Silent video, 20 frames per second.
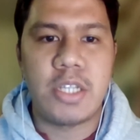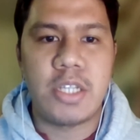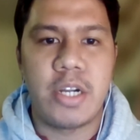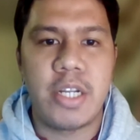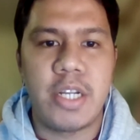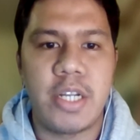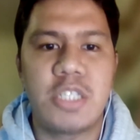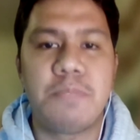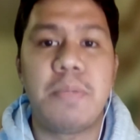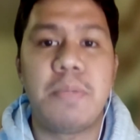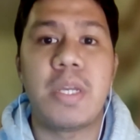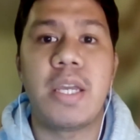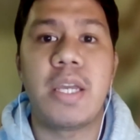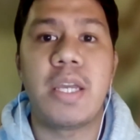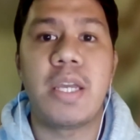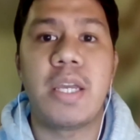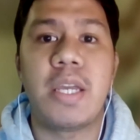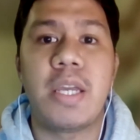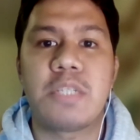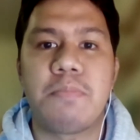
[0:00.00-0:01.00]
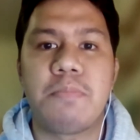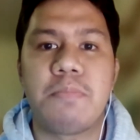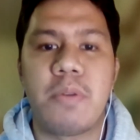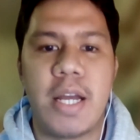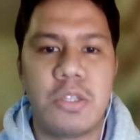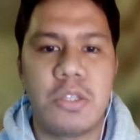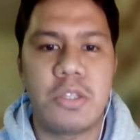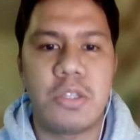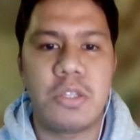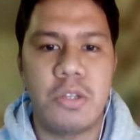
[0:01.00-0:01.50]
I started speaking
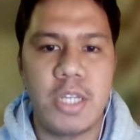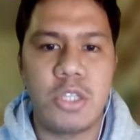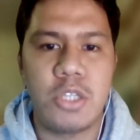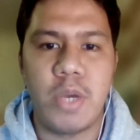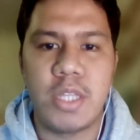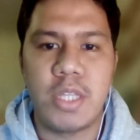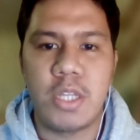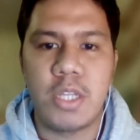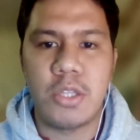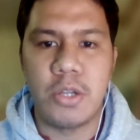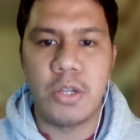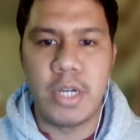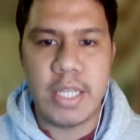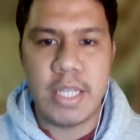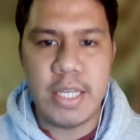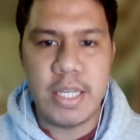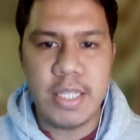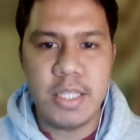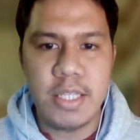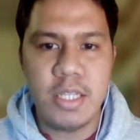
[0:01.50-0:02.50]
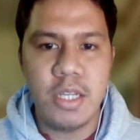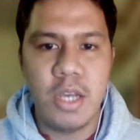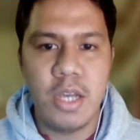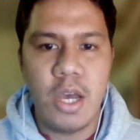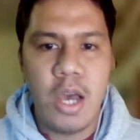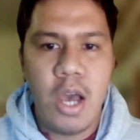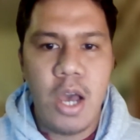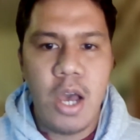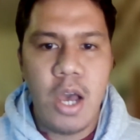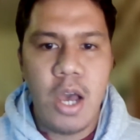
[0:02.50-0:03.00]
Esperanto in 2013